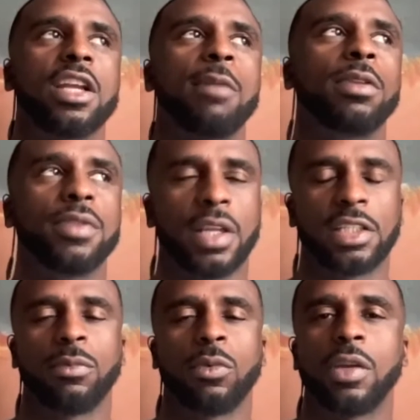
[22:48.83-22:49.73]
a couple of things.
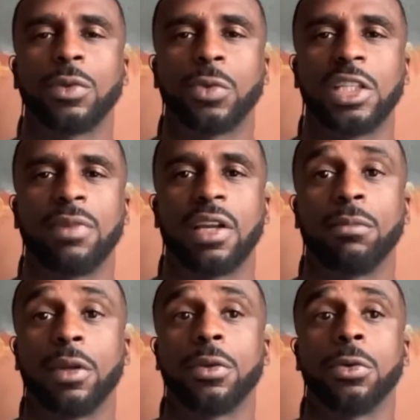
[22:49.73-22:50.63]
Number one, I was raised by a
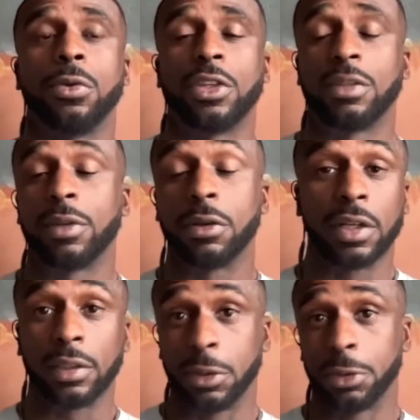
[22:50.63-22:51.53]
mother who exhibited
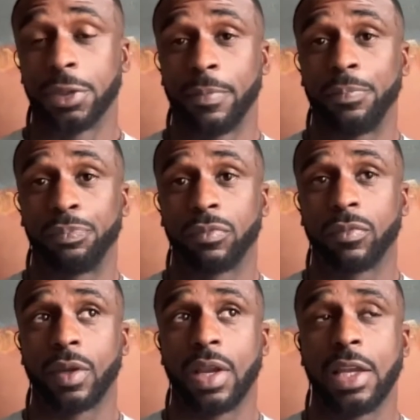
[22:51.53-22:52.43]
great leadership.
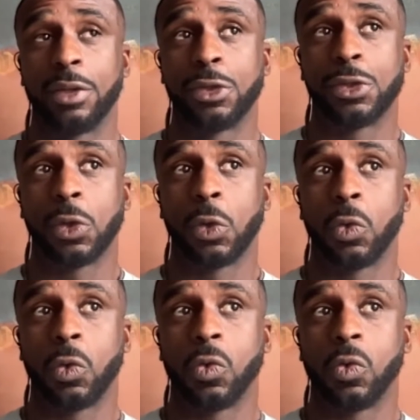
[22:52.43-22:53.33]
And
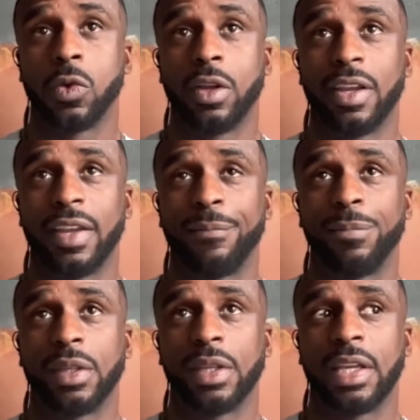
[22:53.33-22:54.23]
so
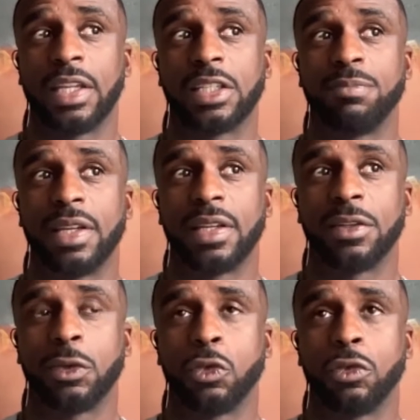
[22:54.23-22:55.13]
it's
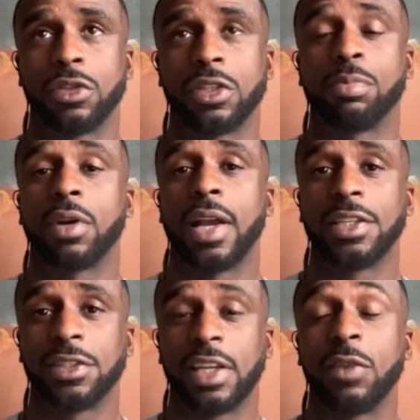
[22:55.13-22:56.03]
been
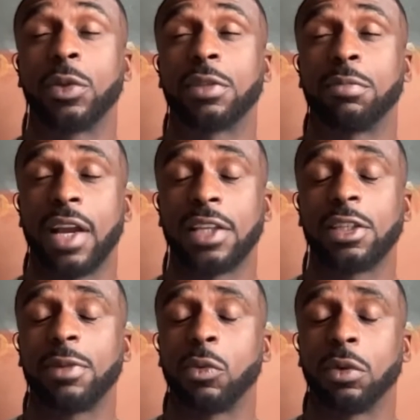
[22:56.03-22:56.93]
surprising. It was surprising
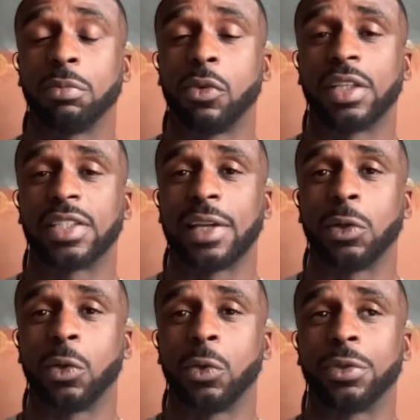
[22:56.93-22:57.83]
to me at one point as I got
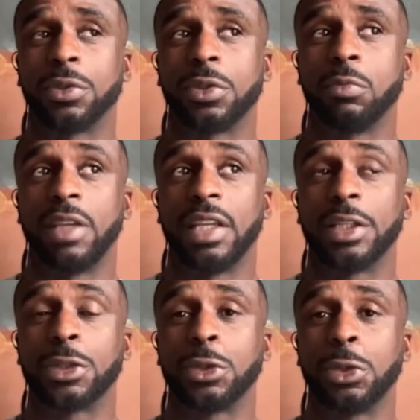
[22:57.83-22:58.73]
older to be in
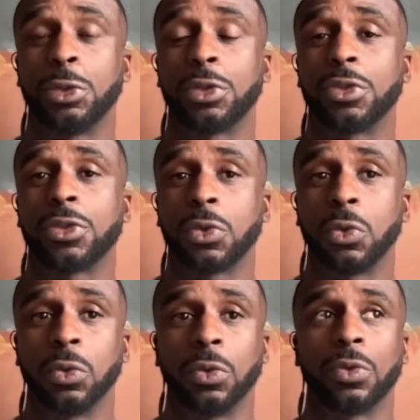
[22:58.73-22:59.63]
institutions,
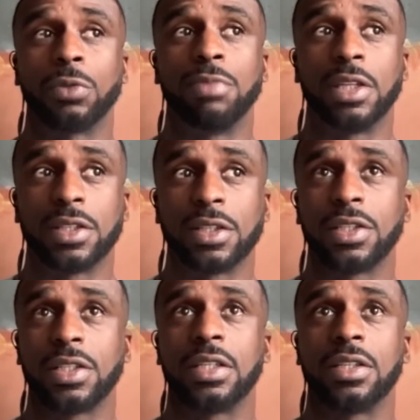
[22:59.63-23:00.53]
schools,
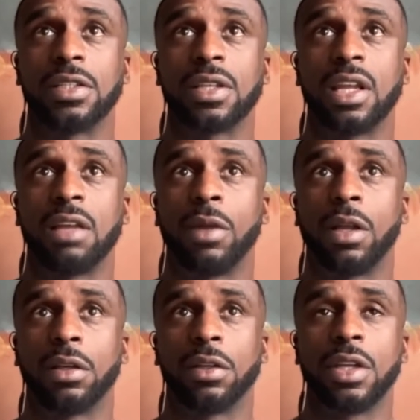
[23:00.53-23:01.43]
businesses,
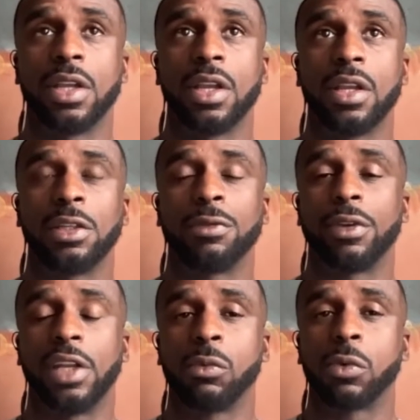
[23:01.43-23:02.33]
among different
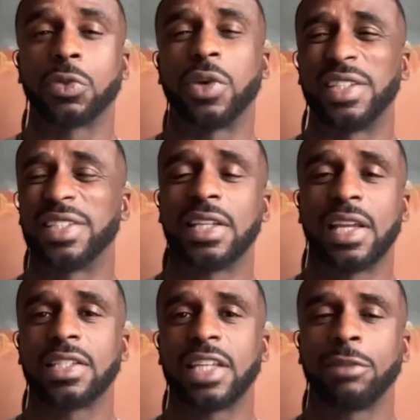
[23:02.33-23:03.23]
networks where I didn't see
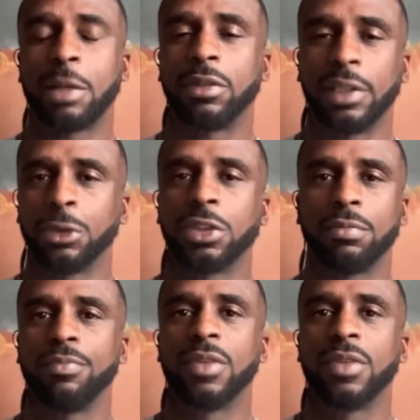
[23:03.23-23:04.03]
that same type of leadership